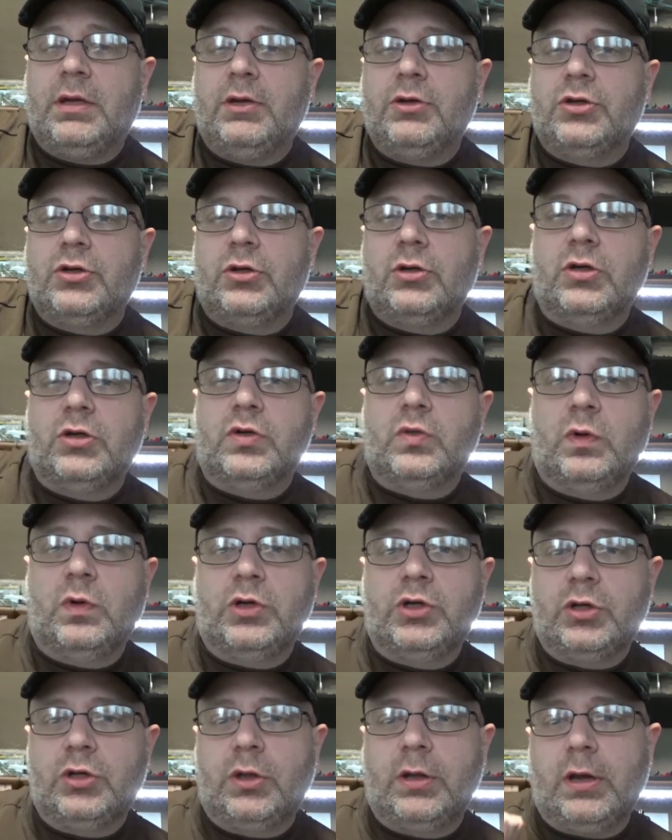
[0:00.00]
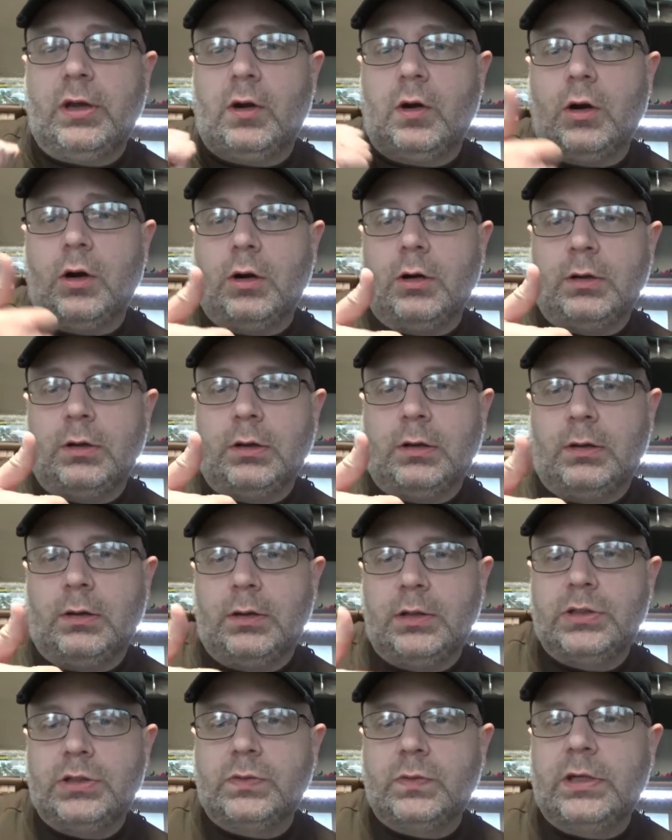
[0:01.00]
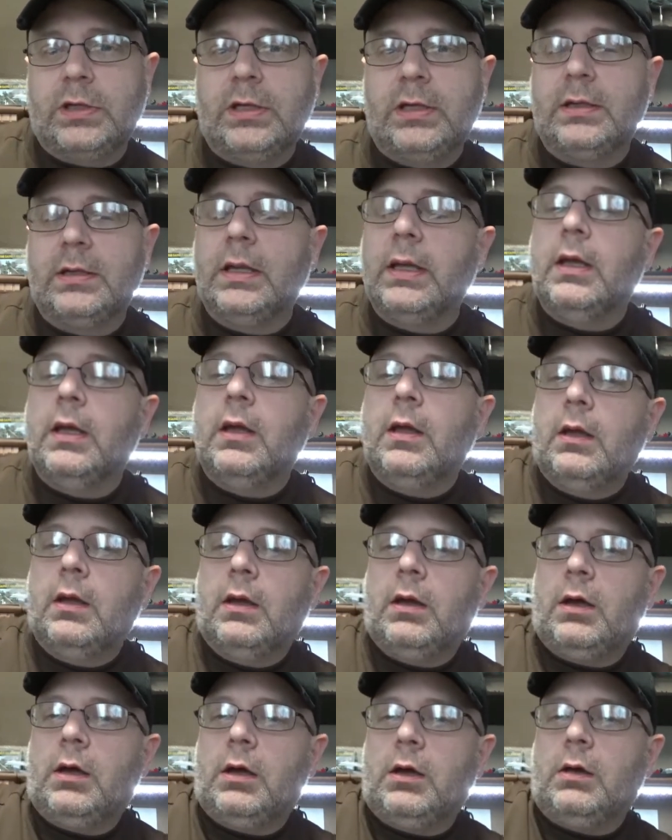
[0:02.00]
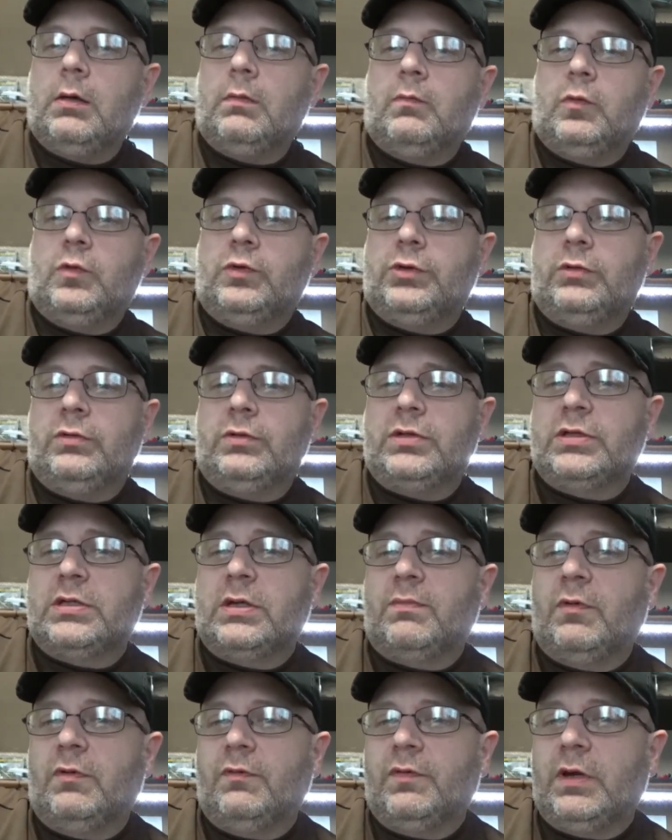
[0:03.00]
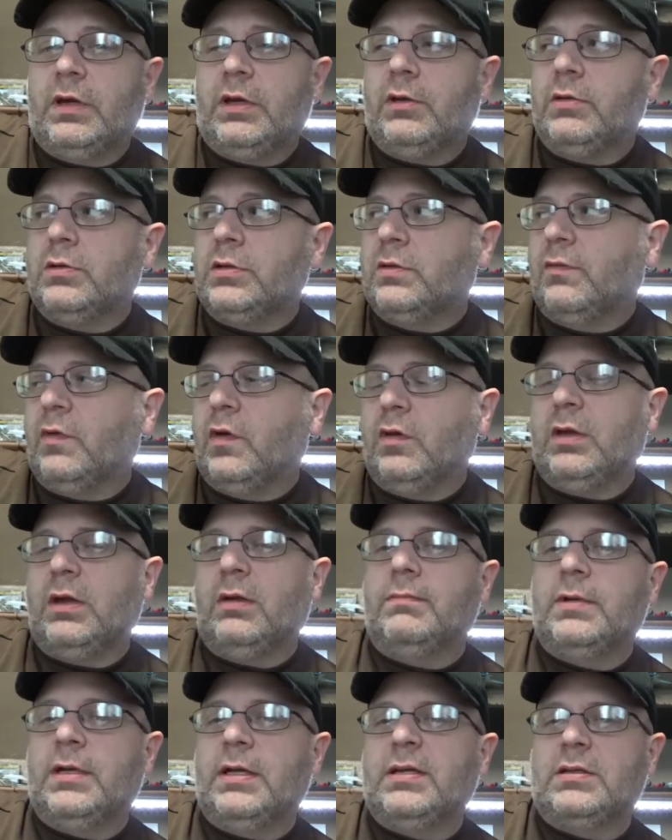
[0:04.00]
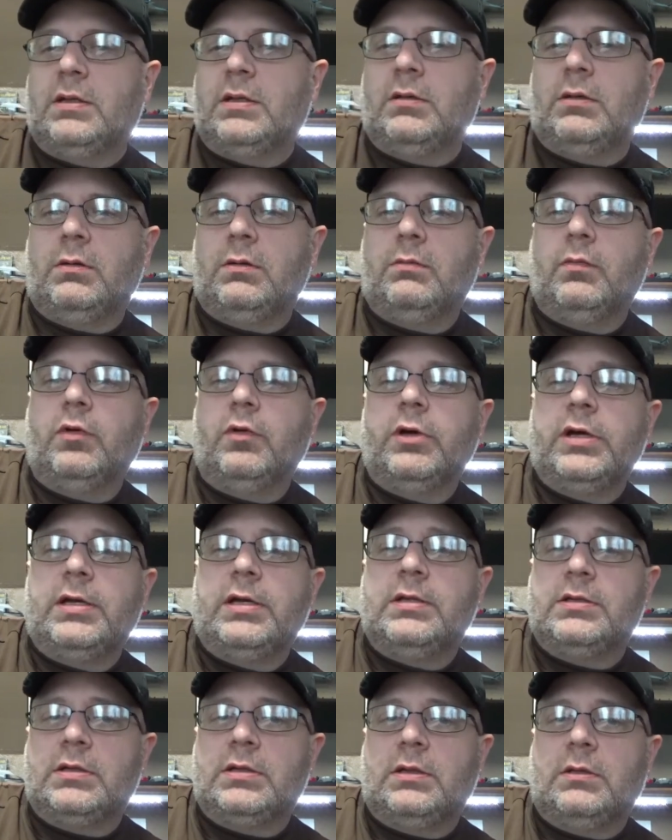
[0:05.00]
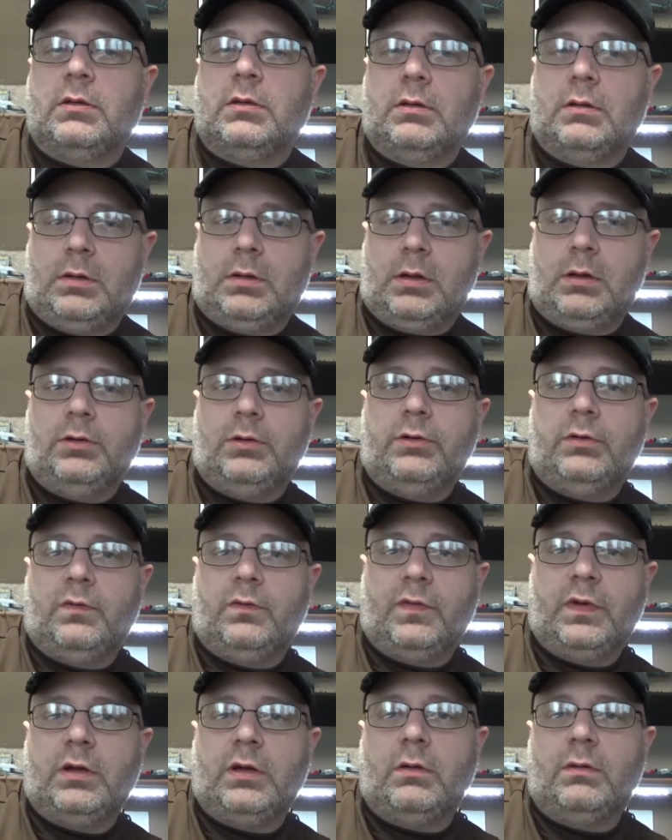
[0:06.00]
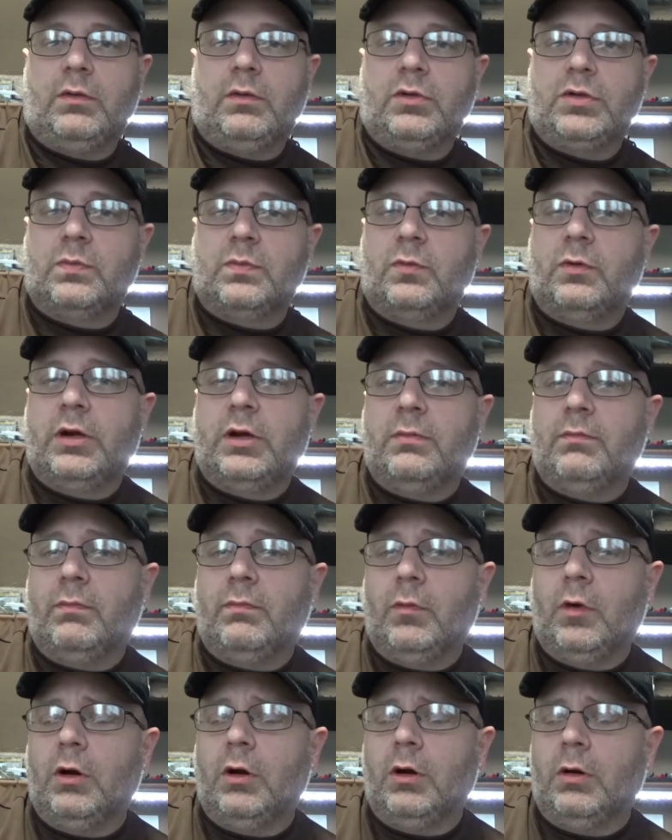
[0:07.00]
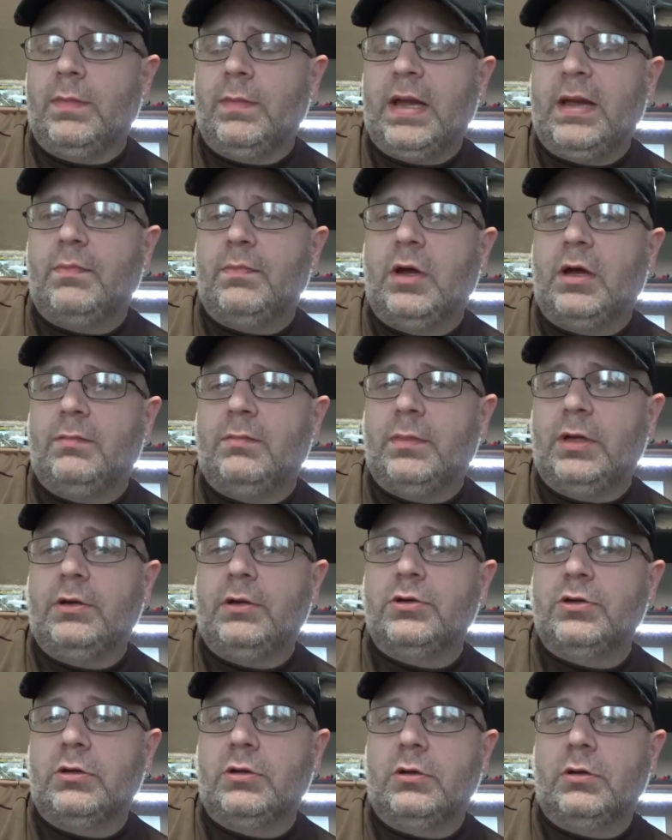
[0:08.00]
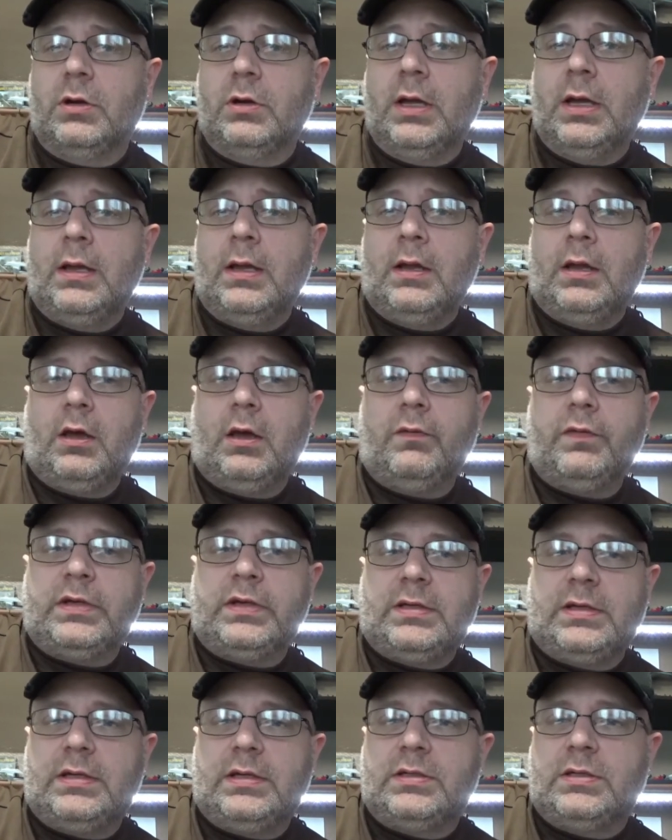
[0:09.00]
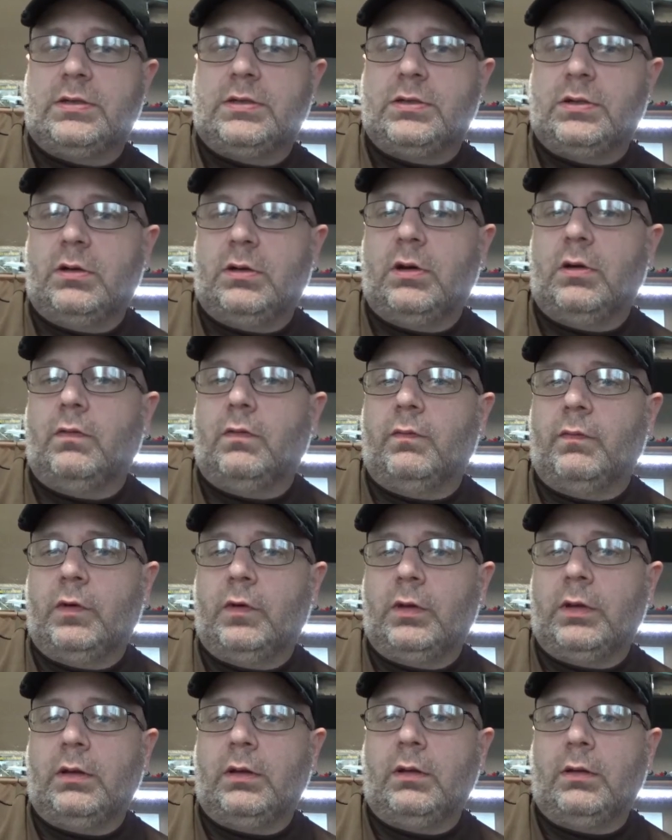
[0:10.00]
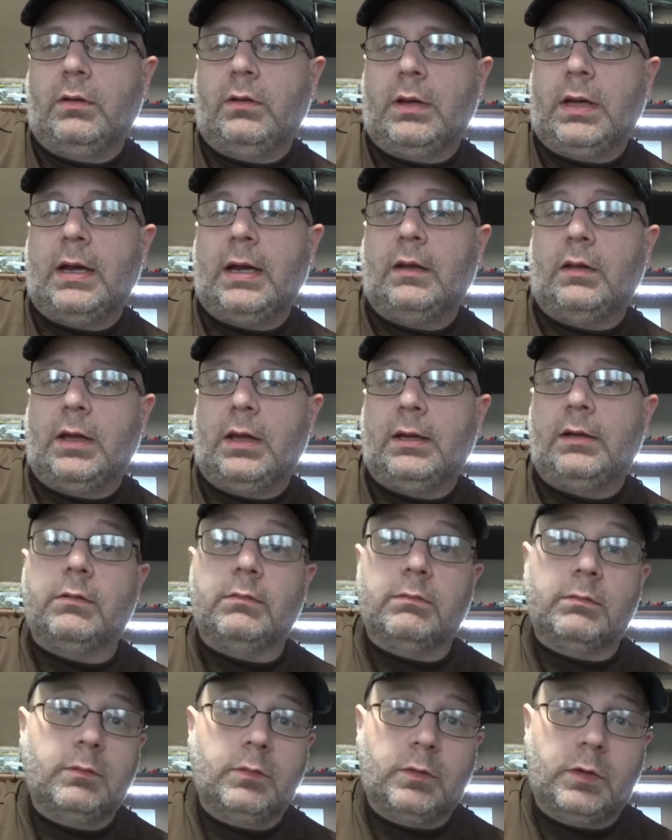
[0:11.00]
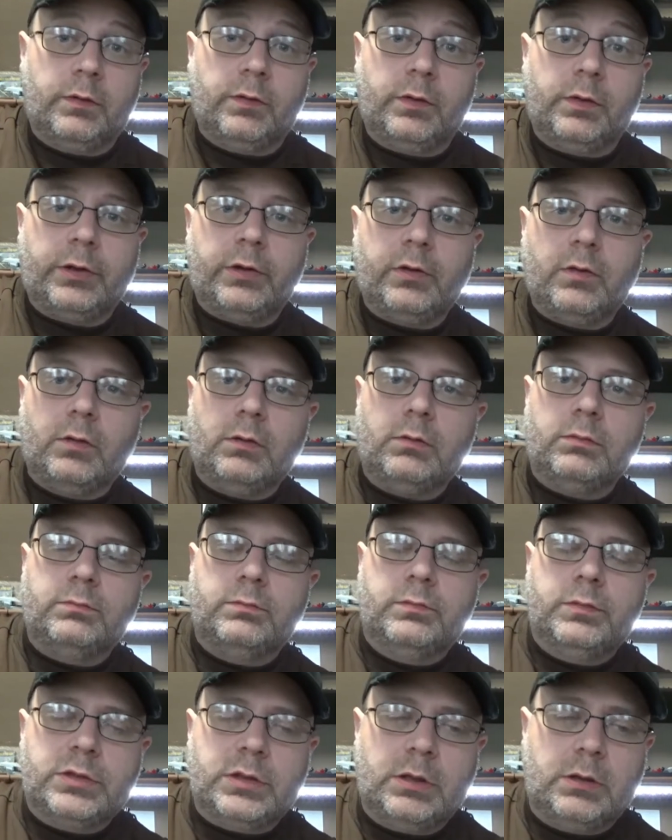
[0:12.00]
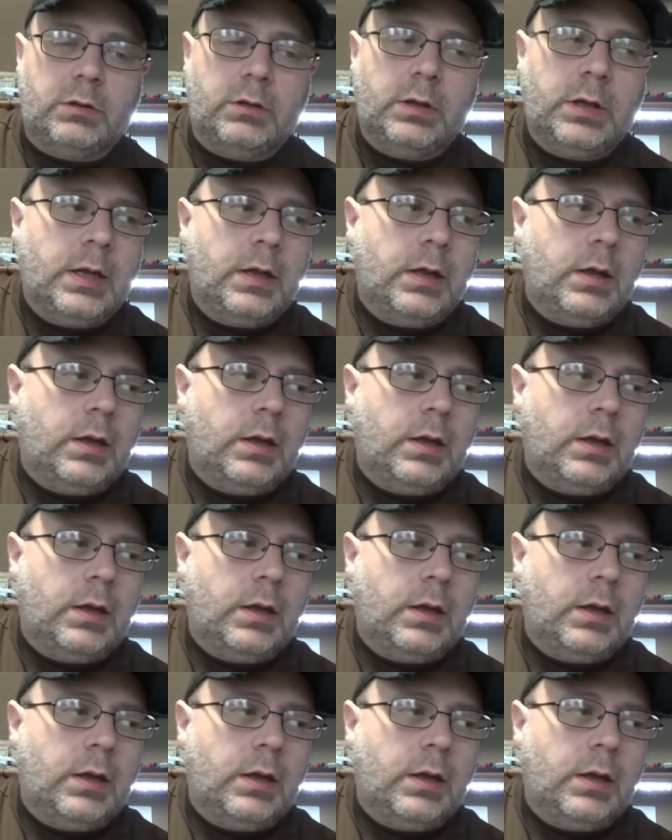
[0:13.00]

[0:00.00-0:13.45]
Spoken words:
Miniatures, which they are sweet. We'll do separate videos of all the updates on the Marines, and I'll do a video of those Marine or Mad Bob Miniature LVTs because they're really, I like them. They're really cool. So